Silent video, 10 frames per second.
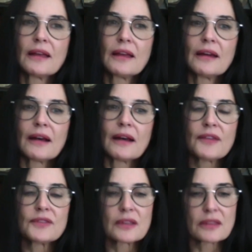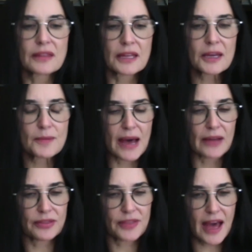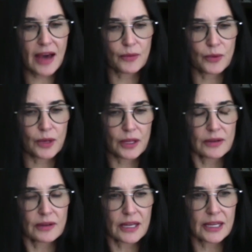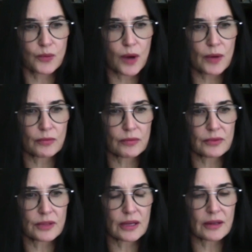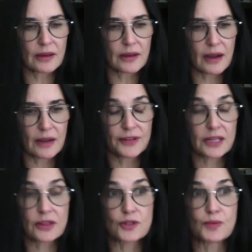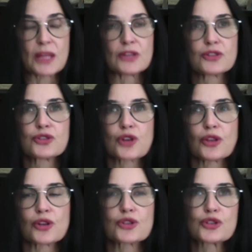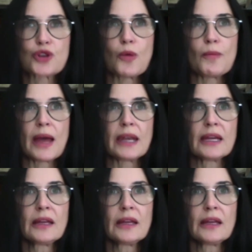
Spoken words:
I have to think about that one. Like I feel like there's so many.